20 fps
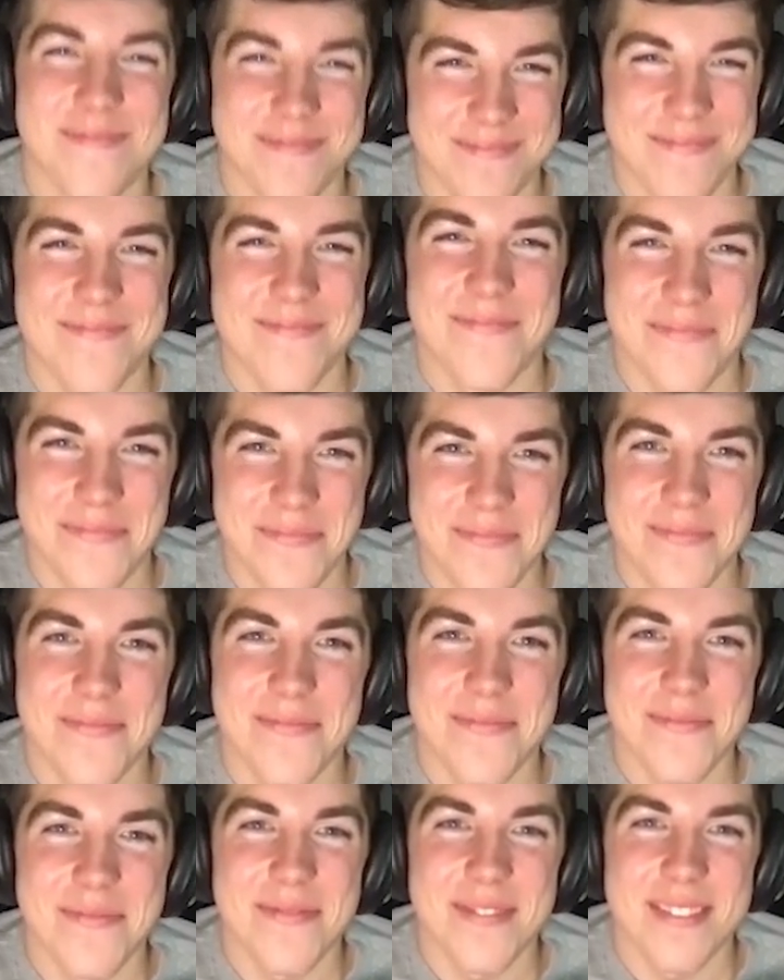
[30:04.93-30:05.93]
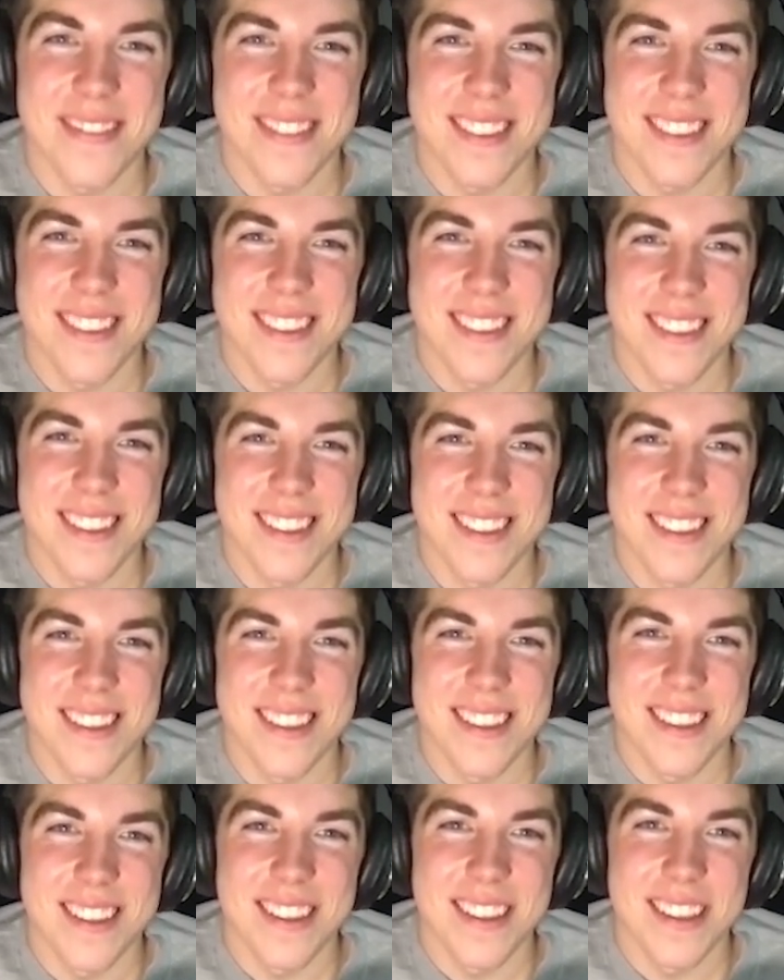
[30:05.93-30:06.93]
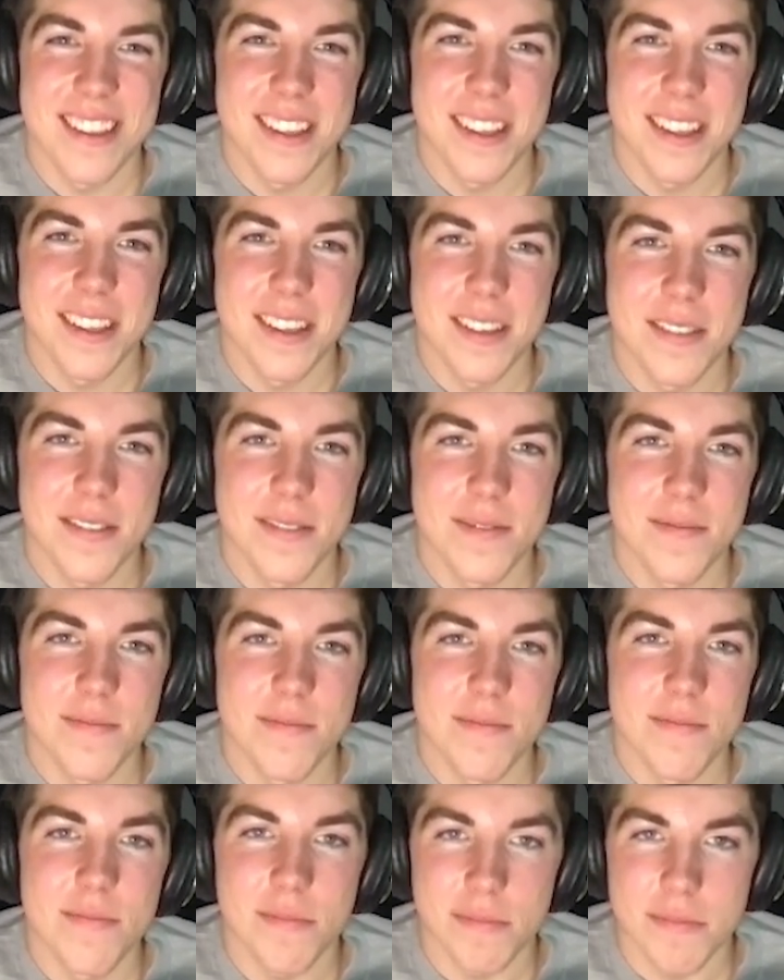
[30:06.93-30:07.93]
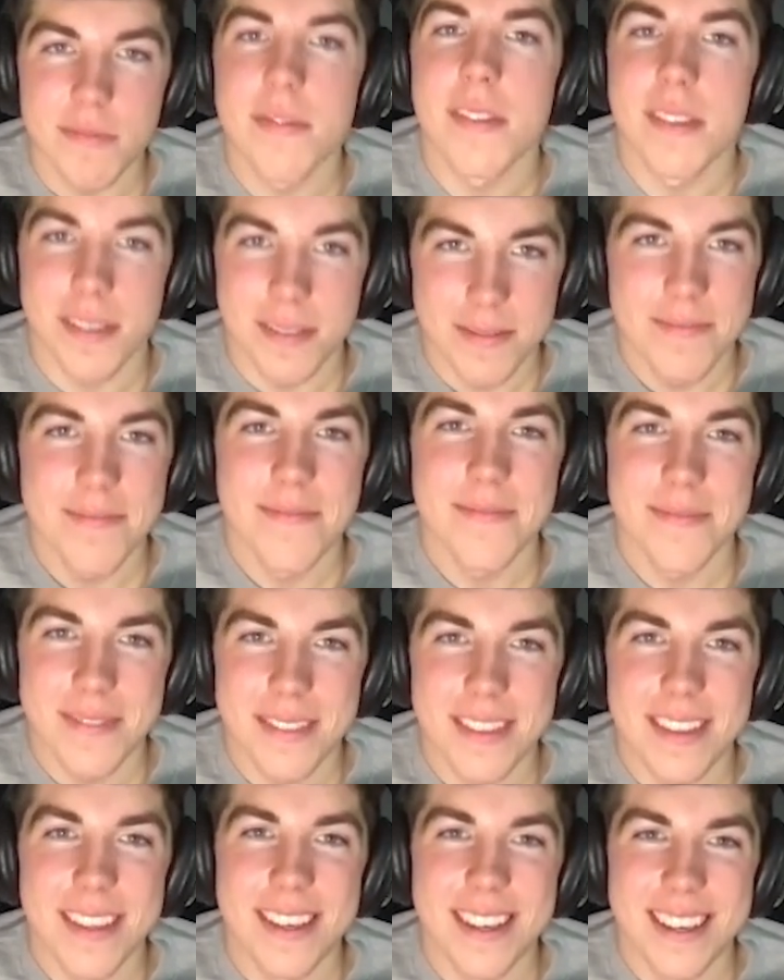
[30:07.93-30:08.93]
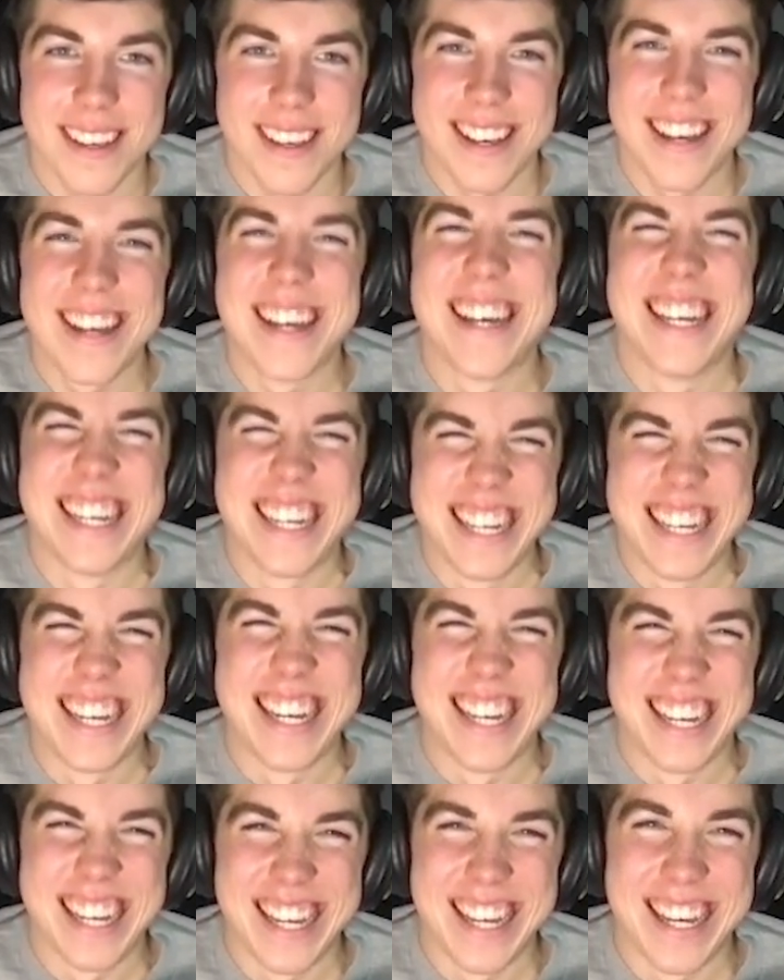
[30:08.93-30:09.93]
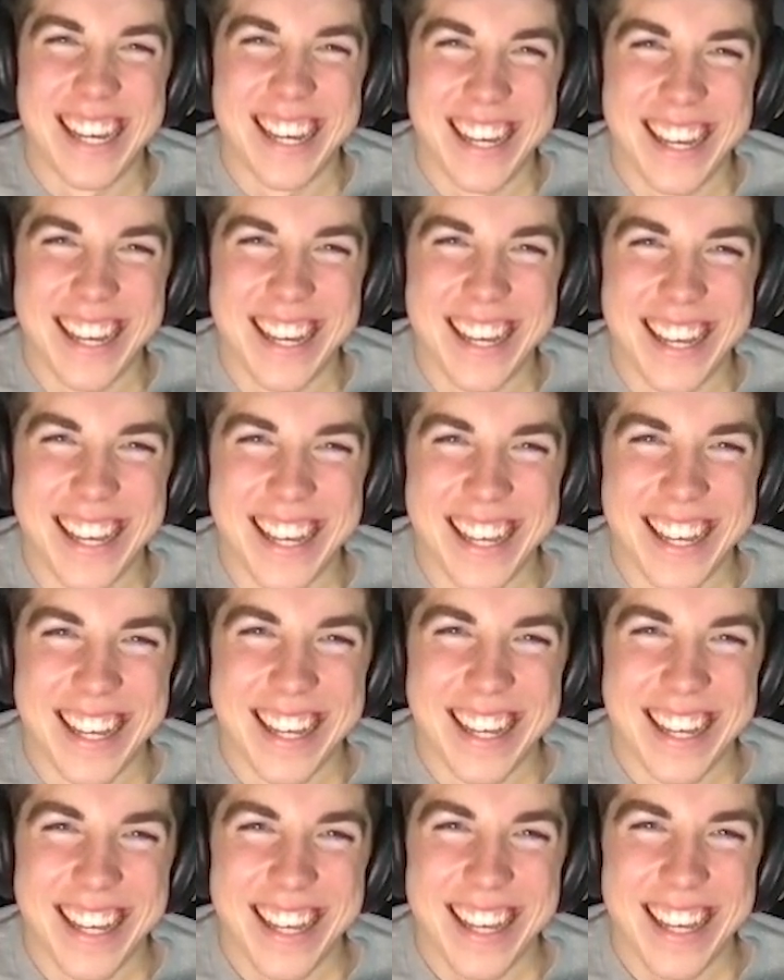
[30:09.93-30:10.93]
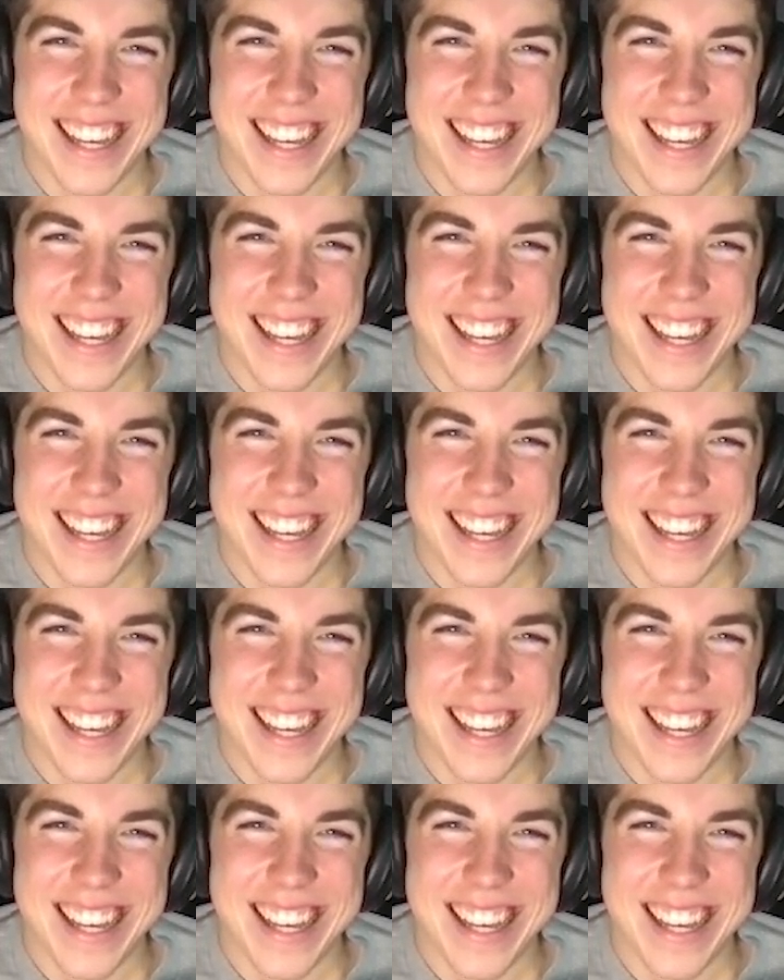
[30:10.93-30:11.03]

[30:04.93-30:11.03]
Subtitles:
She's going to be there, and if she's not in Vegas, well, then we have a bigger problem on her hands, because why is she not on the reserve?